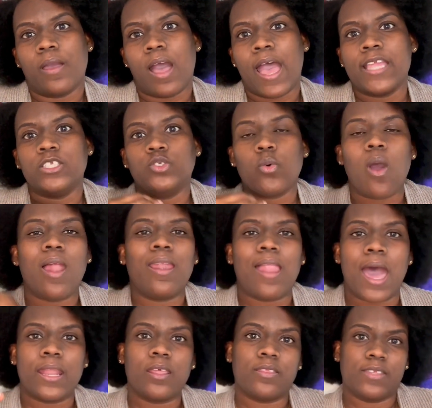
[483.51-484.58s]
I do a
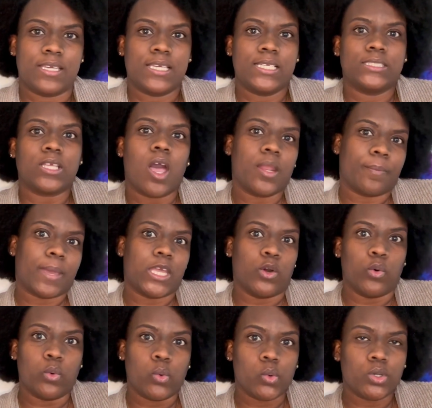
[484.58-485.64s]
lot of things on my
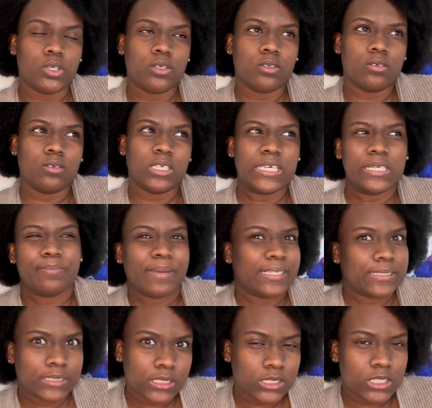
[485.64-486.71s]
own in my
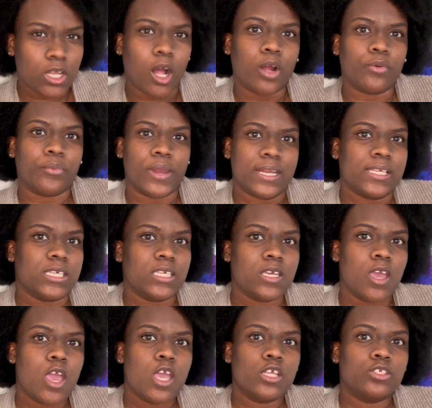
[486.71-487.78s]
city already.